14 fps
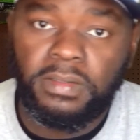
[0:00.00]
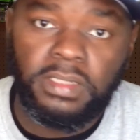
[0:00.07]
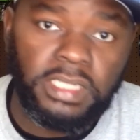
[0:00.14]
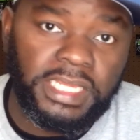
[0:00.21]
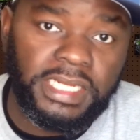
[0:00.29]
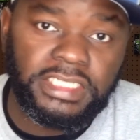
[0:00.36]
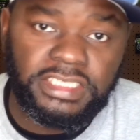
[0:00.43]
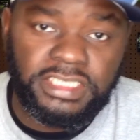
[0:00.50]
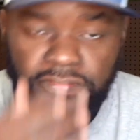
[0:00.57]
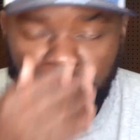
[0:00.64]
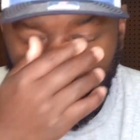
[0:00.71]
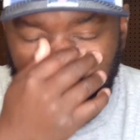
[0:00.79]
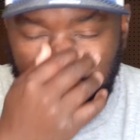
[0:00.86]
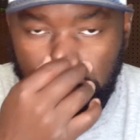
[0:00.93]
let it sit
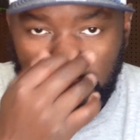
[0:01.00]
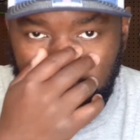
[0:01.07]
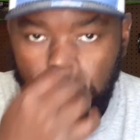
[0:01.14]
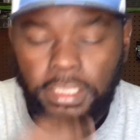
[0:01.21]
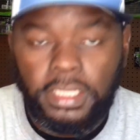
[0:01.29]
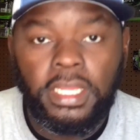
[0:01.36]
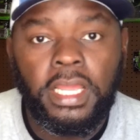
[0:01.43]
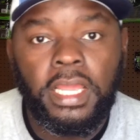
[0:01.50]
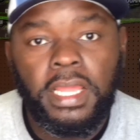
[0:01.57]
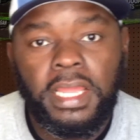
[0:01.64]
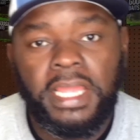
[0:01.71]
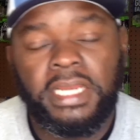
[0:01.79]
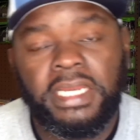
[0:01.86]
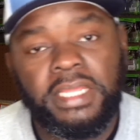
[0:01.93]
for a second,
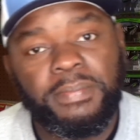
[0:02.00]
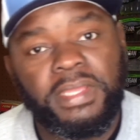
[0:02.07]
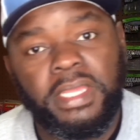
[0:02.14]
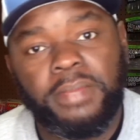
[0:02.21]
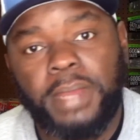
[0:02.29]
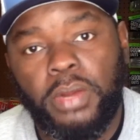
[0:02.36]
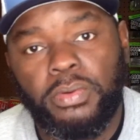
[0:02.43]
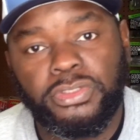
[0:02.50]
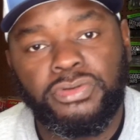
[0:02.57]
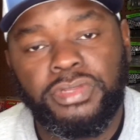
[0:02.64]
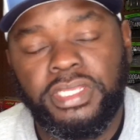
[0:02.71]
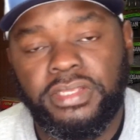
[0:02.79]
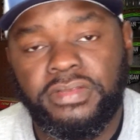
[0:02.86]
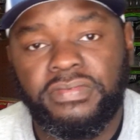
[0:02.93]
and then begin my retrieve.